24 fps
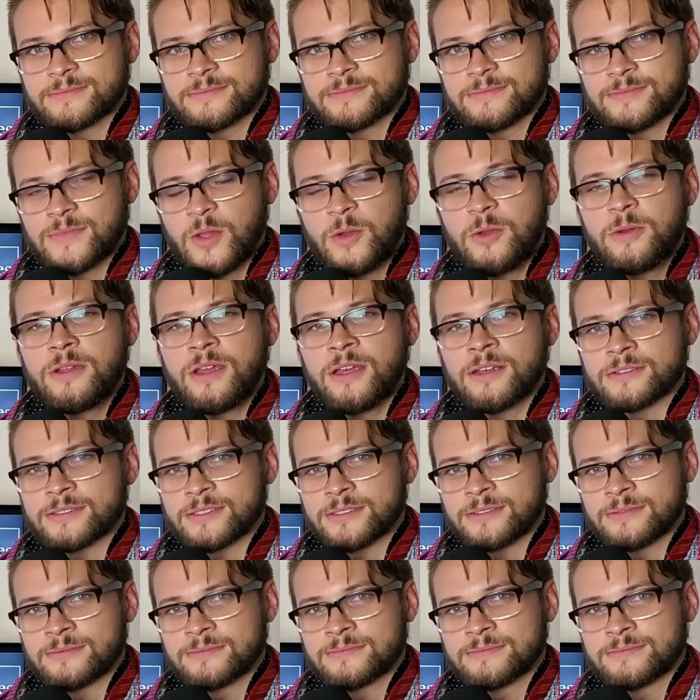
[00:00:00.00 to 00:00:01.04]
Who knows?
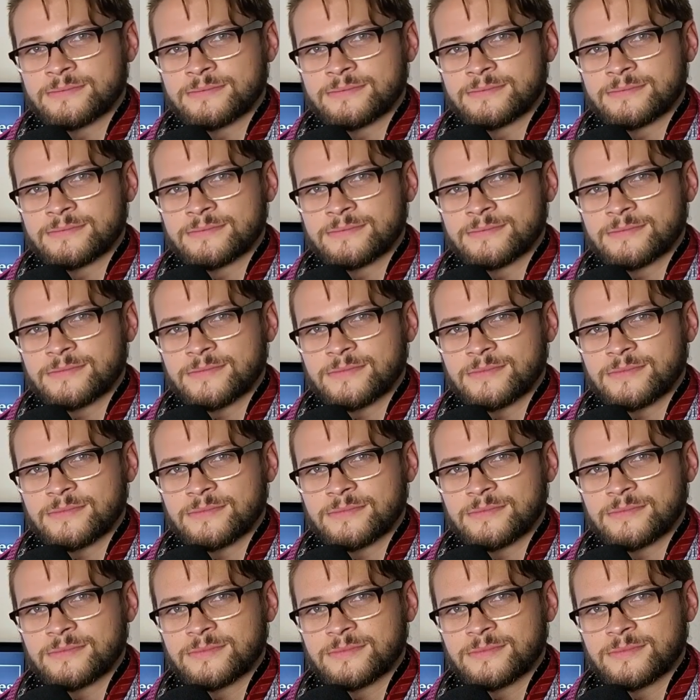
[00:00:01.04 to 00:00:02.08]

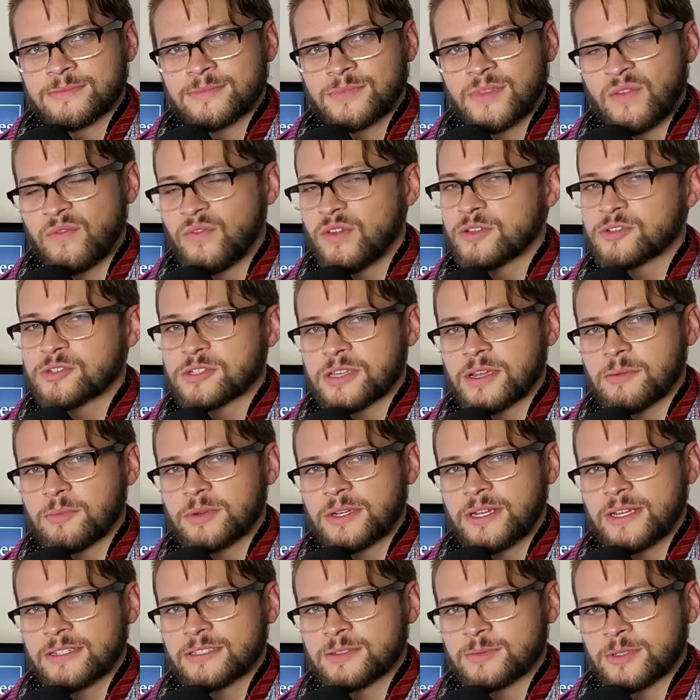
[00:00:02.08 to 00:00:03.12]
The future's
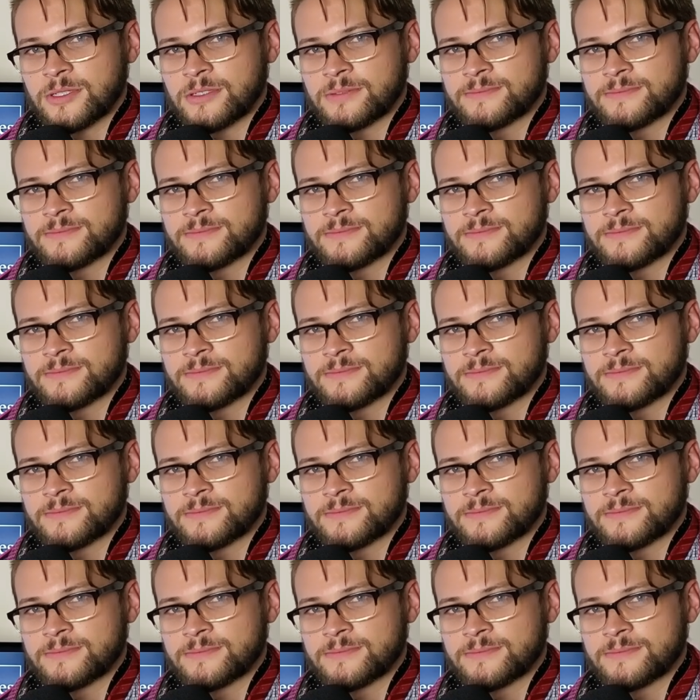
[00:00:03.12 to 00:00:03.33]
unpredictable.